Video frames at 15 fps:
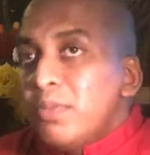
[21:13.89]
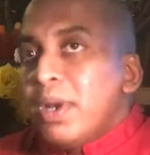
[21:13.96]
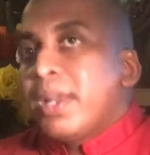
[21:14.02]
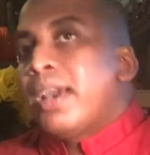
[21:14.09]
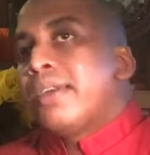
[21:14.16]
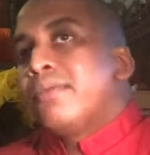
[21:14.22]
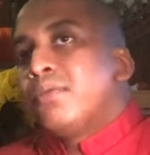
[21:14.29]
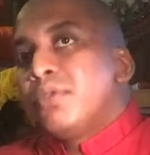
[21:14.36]
but
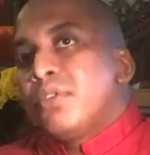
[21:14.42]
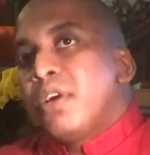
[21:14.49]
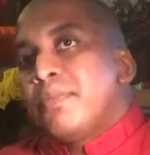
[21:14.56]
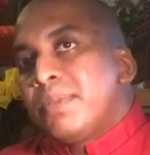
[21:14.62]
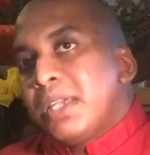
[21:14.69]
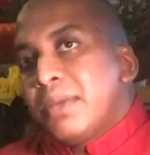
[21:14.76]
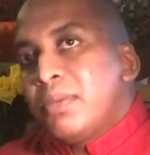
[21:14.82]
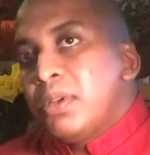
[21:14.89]
I would not
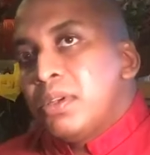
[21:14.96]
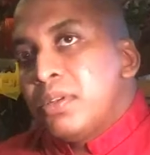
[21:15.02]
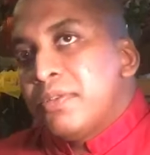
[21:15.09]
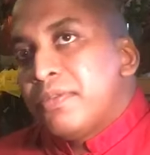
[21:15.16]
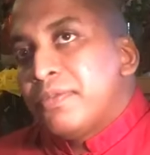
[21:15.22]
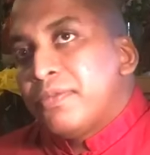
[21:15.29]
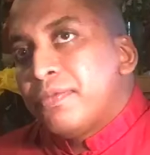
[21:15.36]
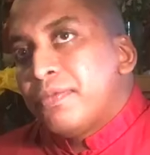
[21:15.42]
be able
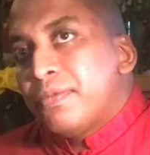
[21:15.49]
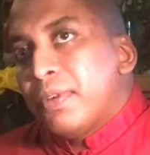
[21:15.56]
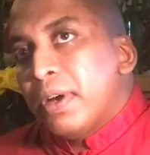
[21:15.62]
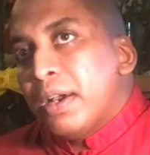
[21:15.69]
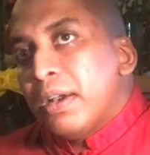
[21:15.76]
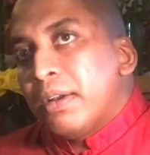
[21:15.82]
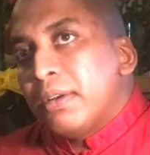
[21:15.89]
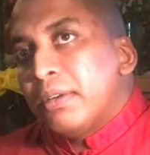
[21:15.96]

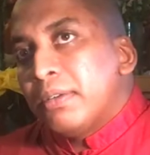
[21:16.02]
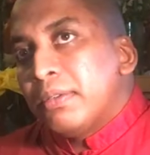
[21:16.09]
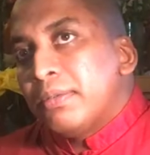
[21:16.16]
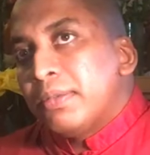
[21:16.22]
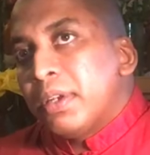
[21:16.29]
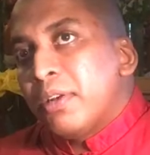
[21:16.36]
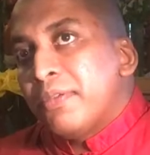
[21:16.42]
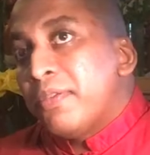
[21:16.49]

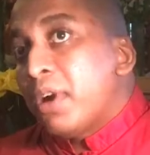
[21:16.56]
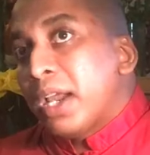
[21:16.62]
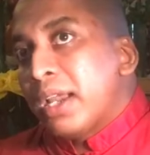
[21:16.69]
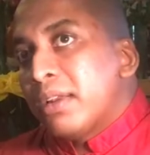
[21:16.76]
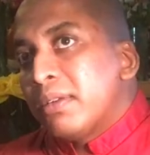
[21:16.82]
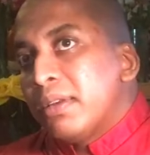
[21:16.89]
to forget.